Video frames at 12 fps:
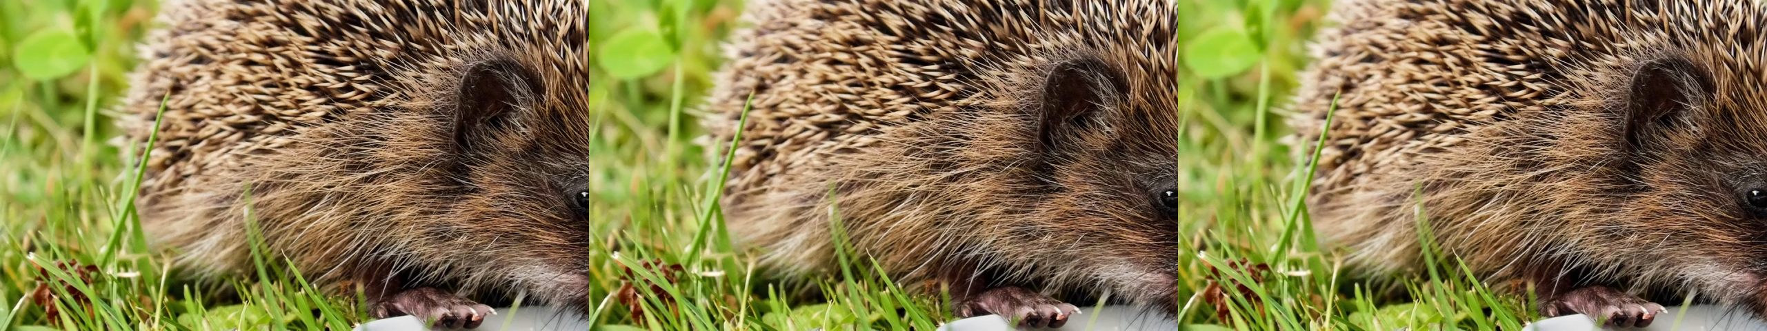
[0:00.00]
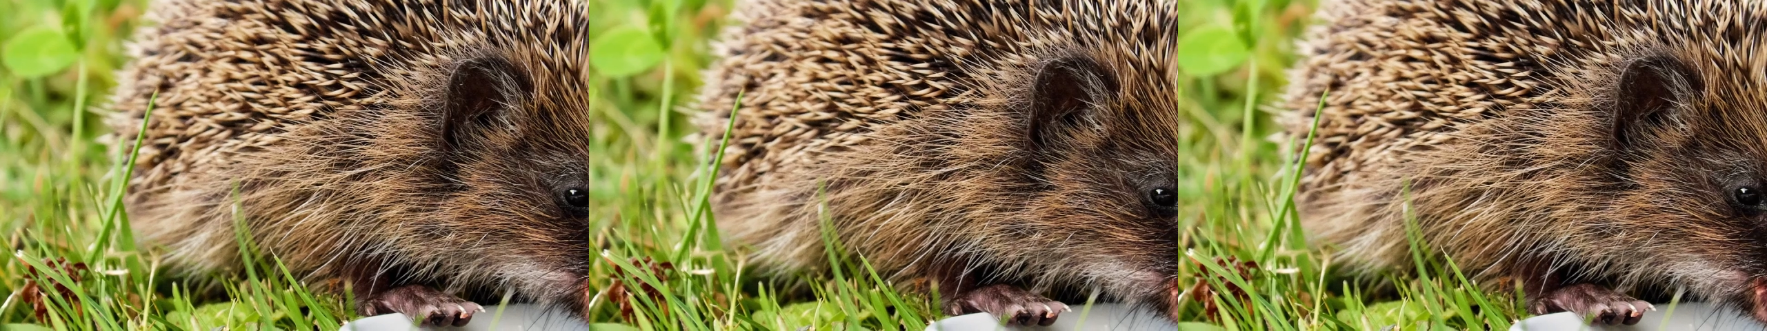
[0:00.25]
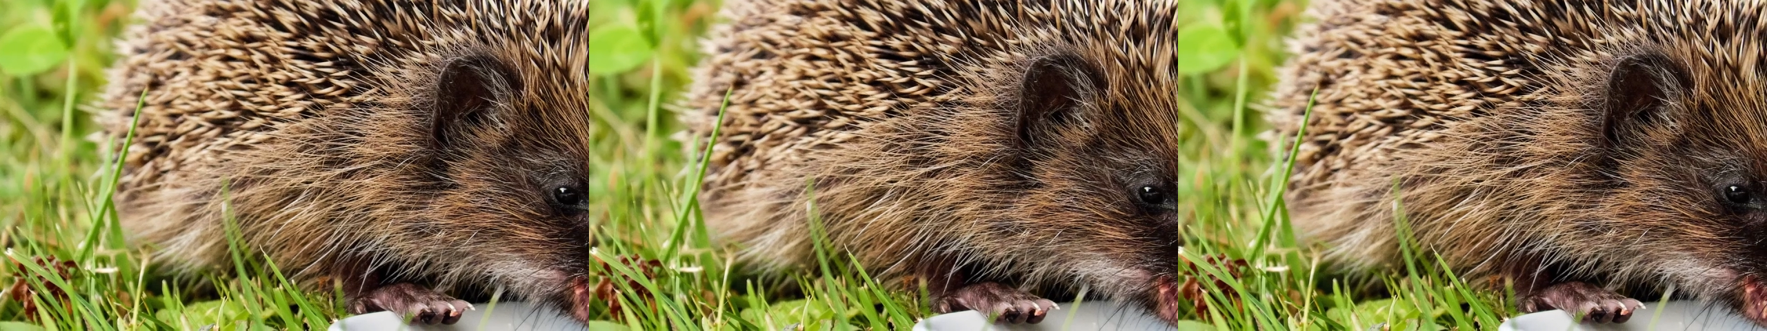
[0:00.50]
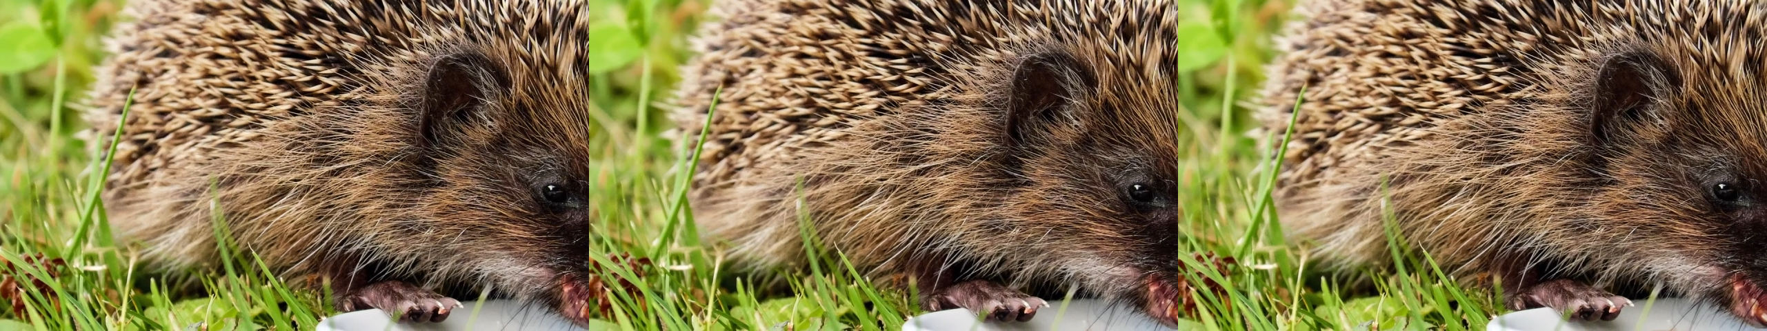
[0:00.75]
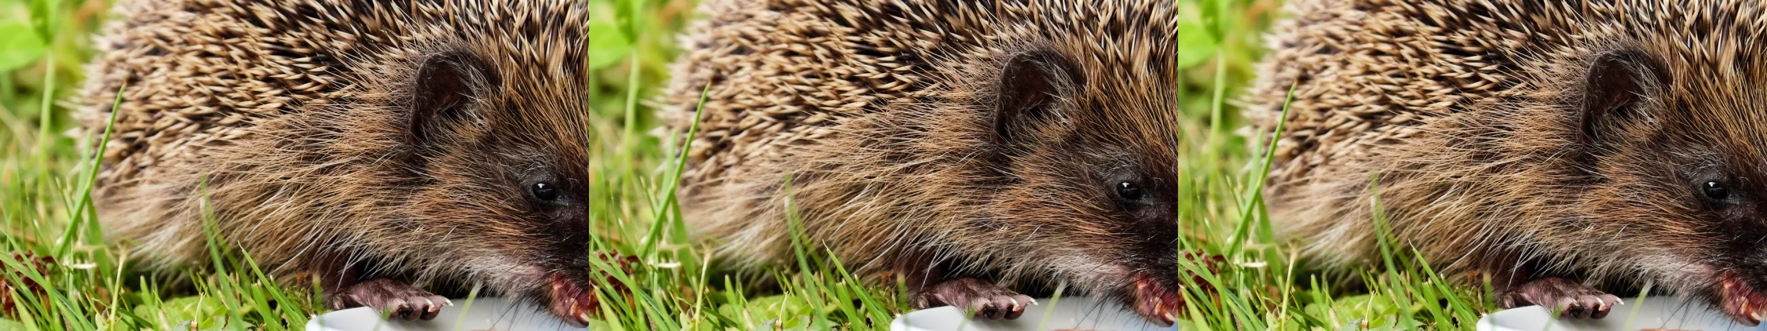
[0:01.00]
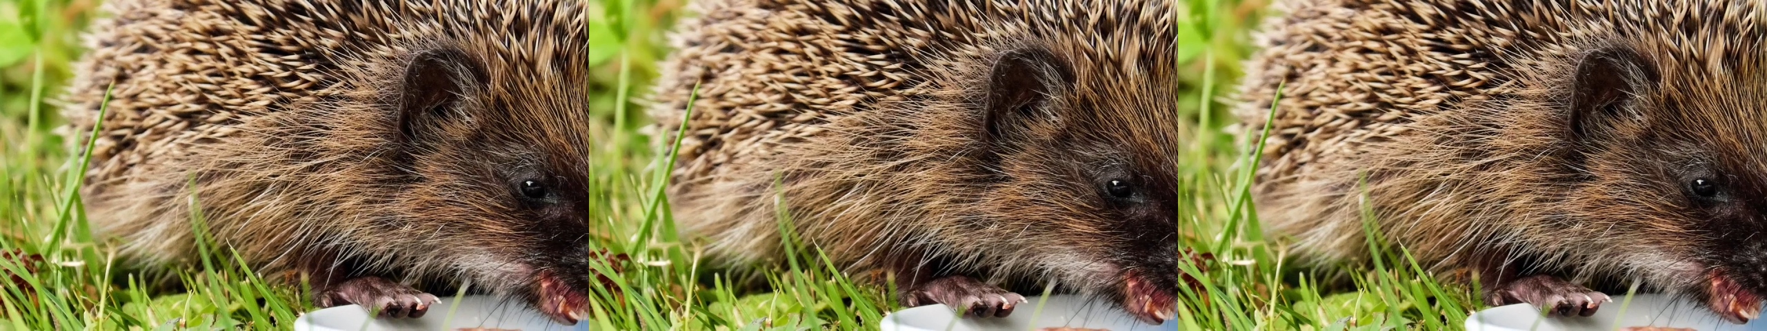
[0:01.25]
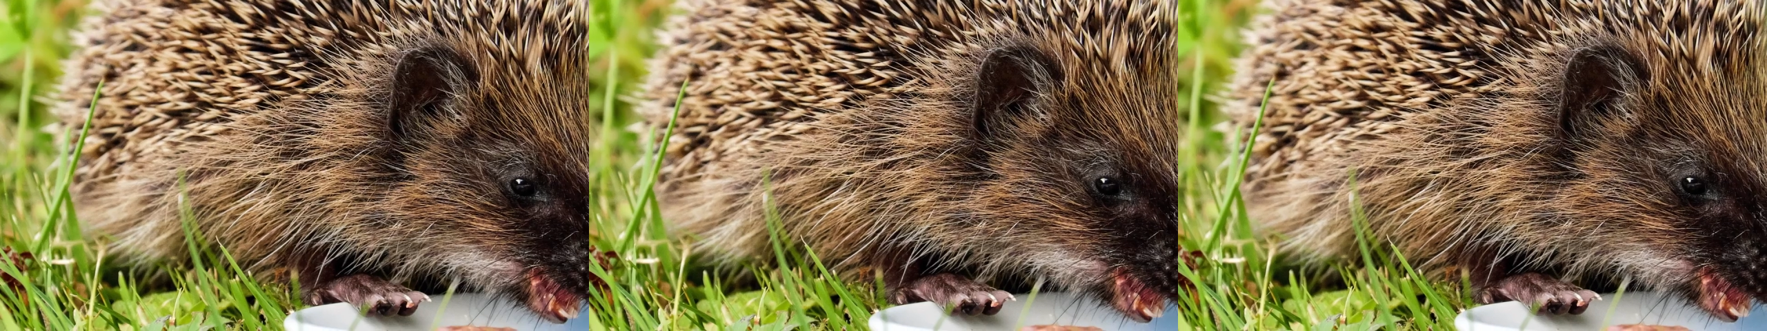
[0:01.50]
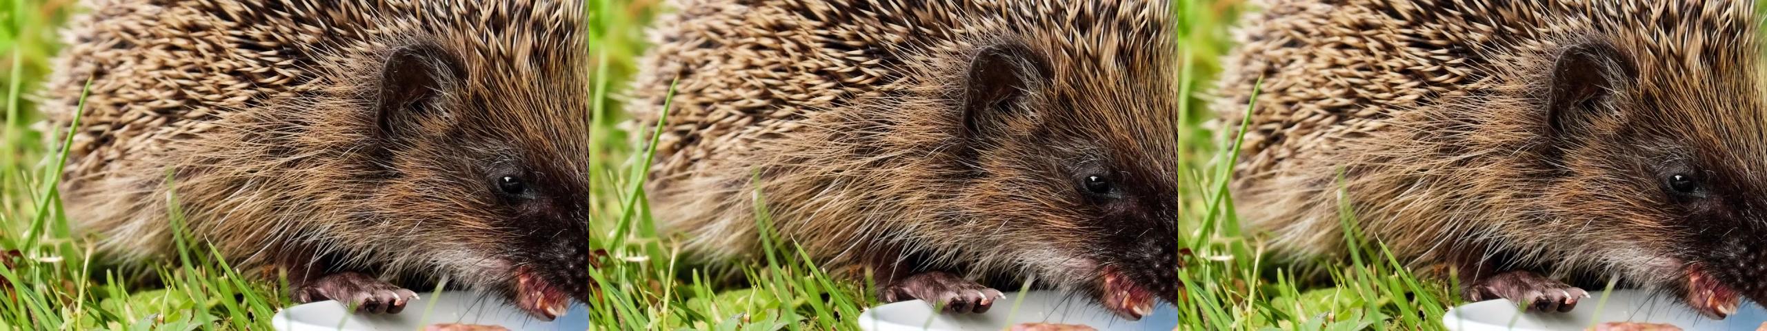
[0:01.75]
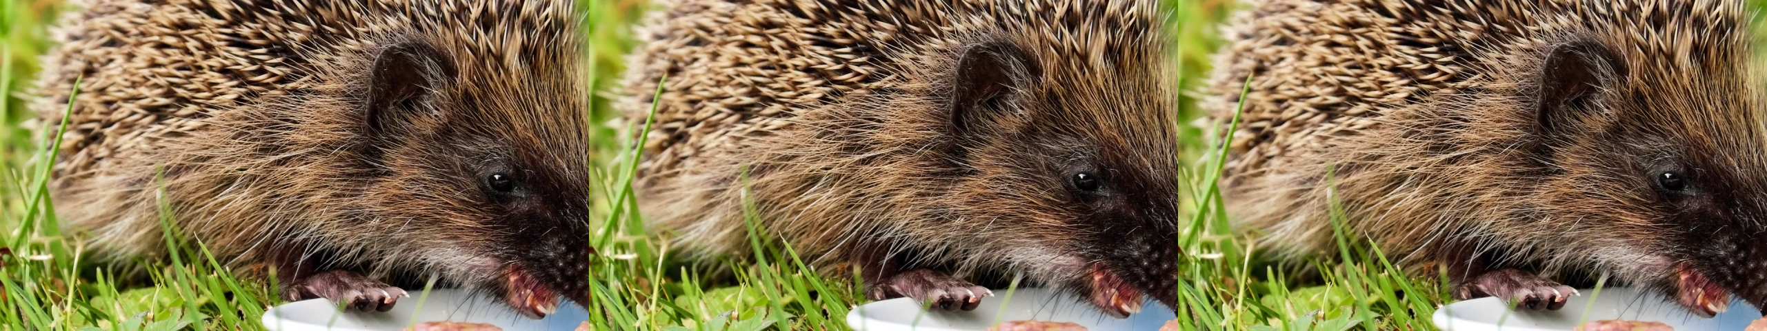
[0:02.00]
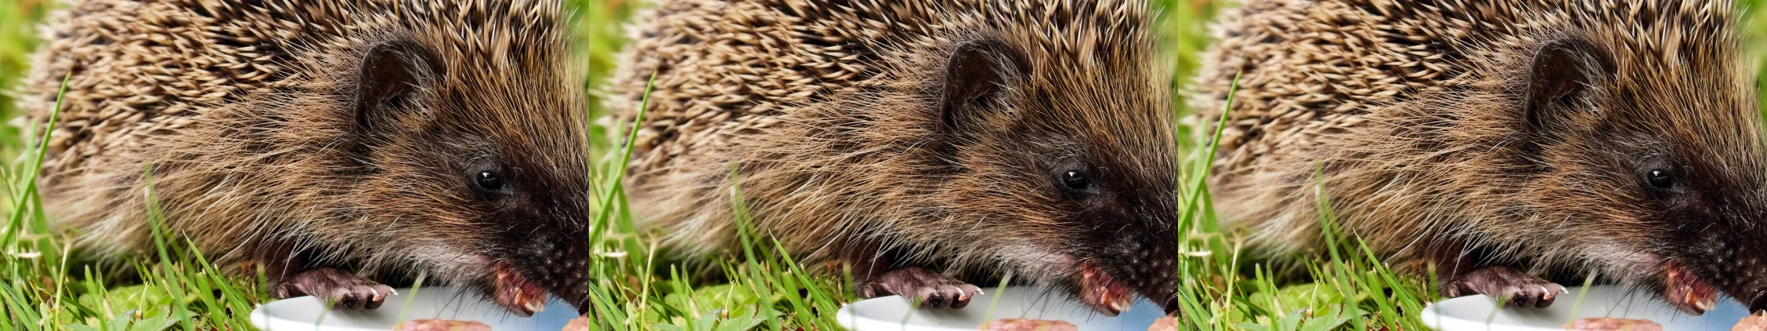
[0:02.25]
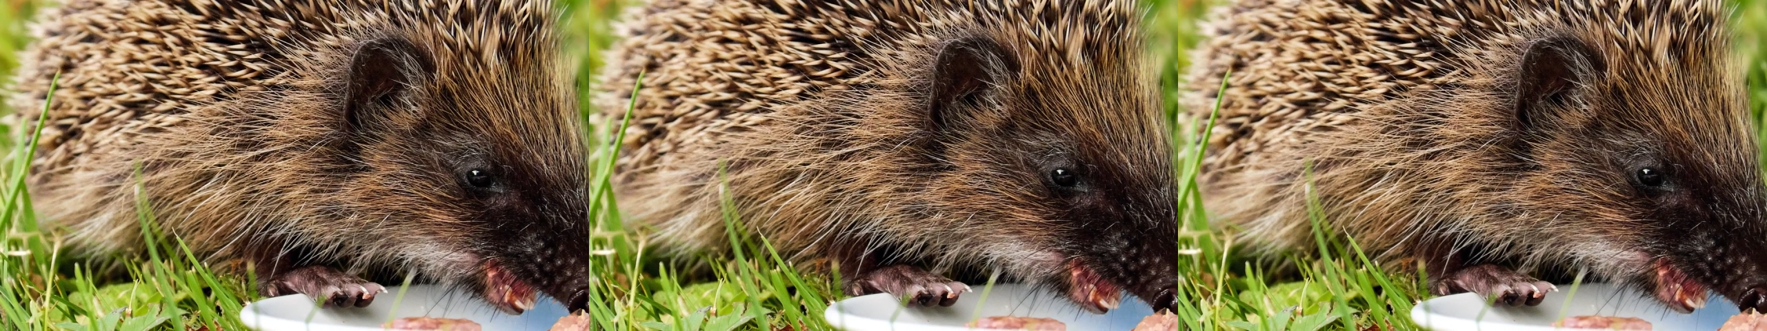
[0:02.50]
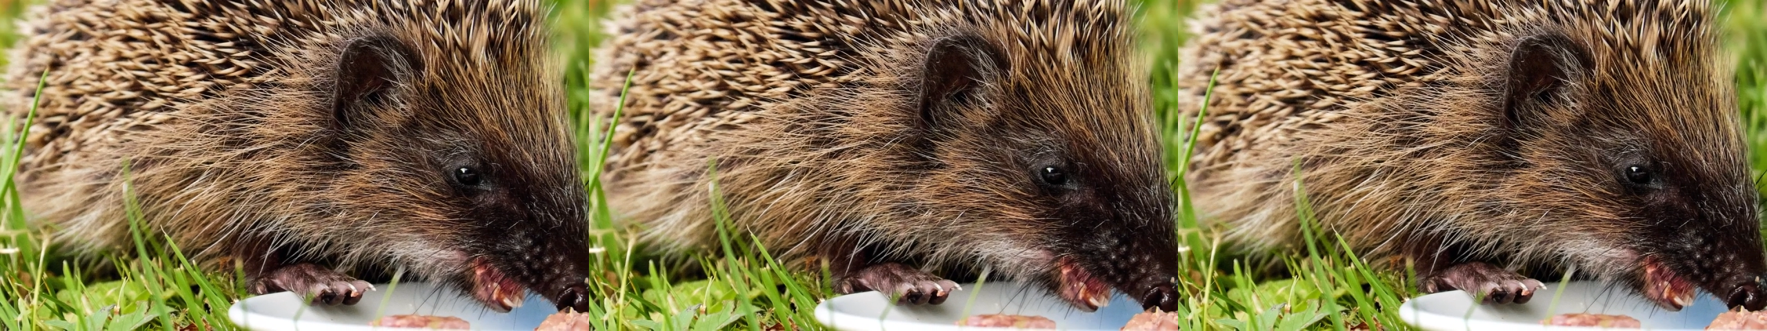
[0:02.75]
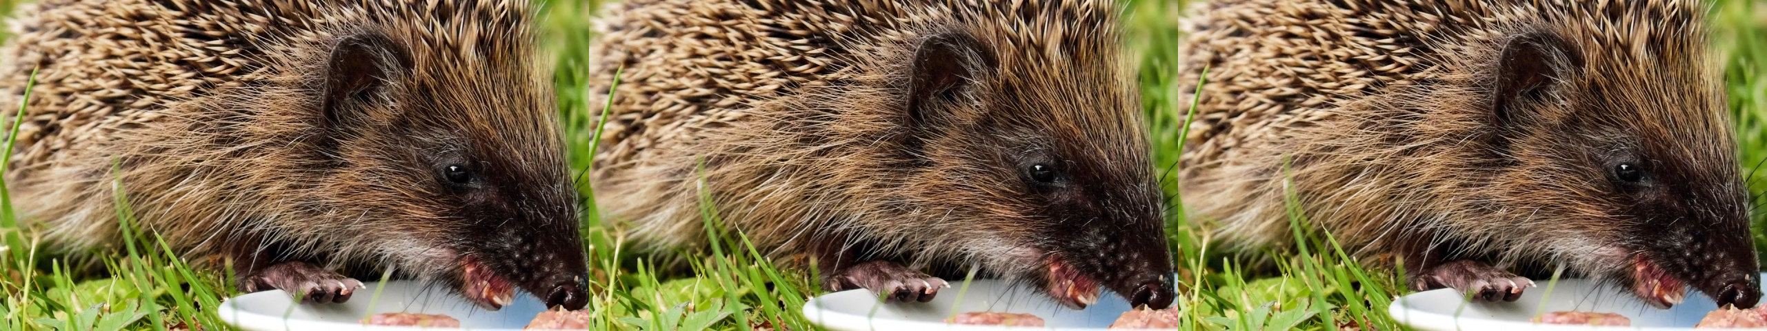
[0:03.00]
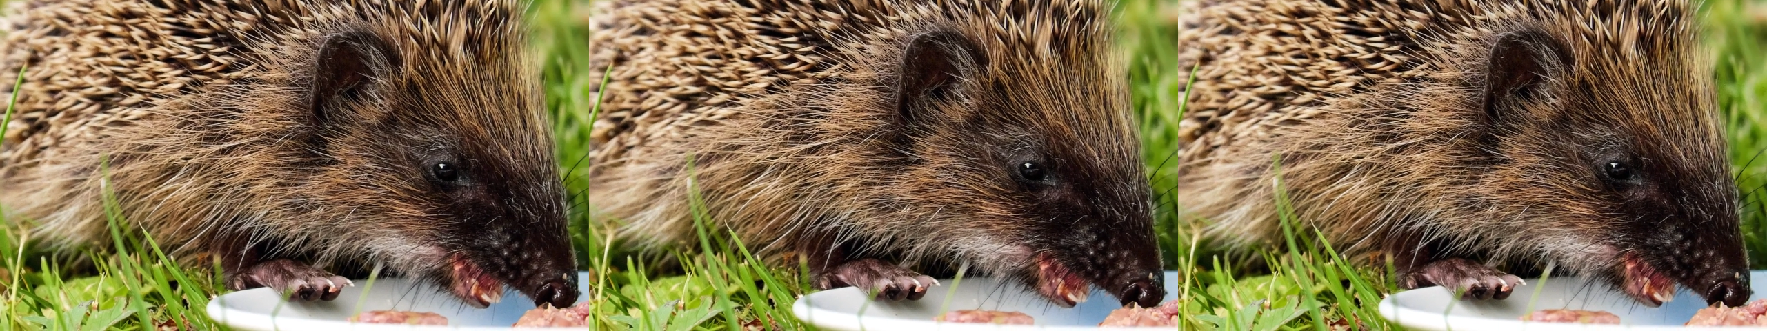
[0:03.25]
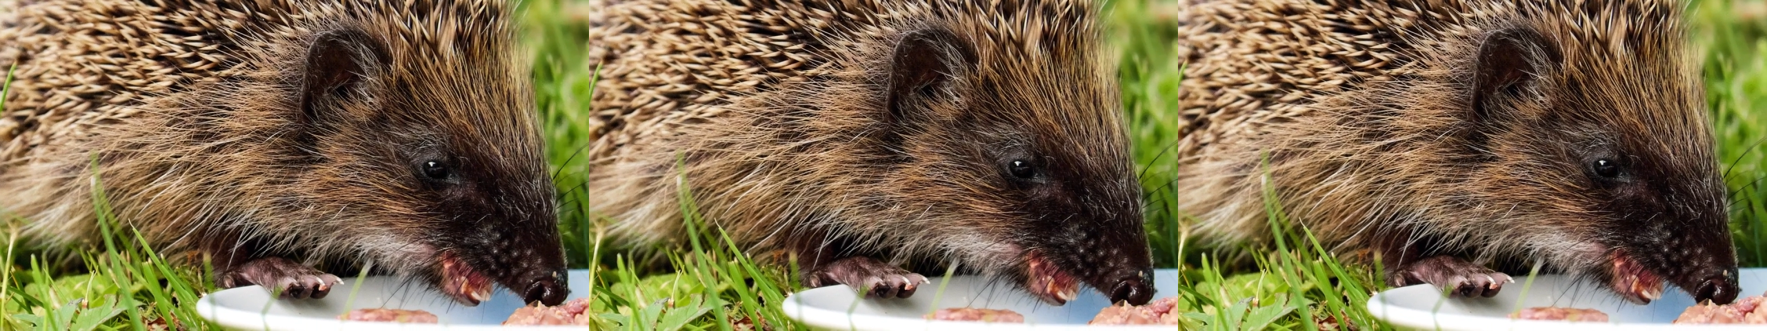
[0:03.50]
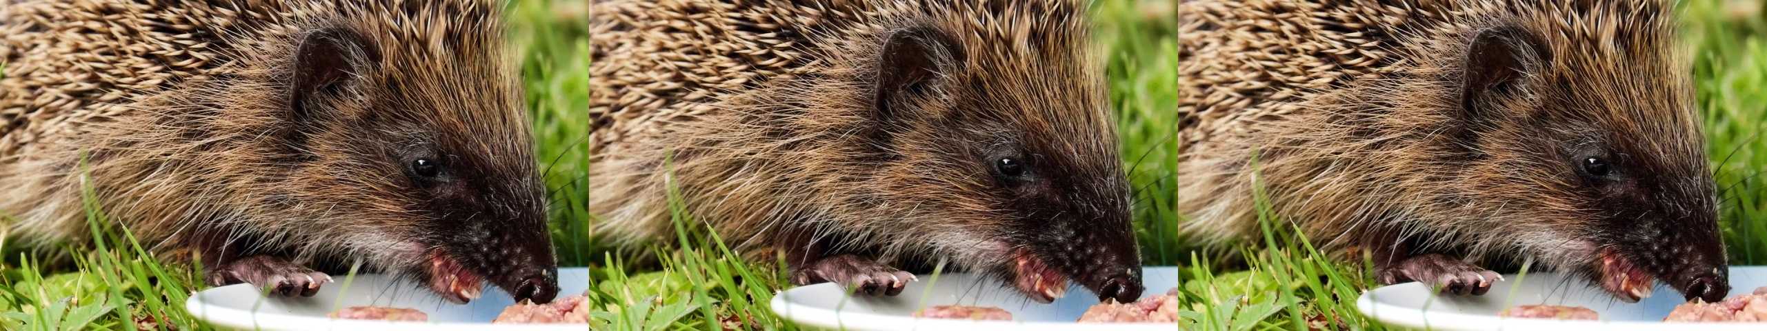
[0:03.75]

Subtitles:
No face is visible, so there are no lips to read.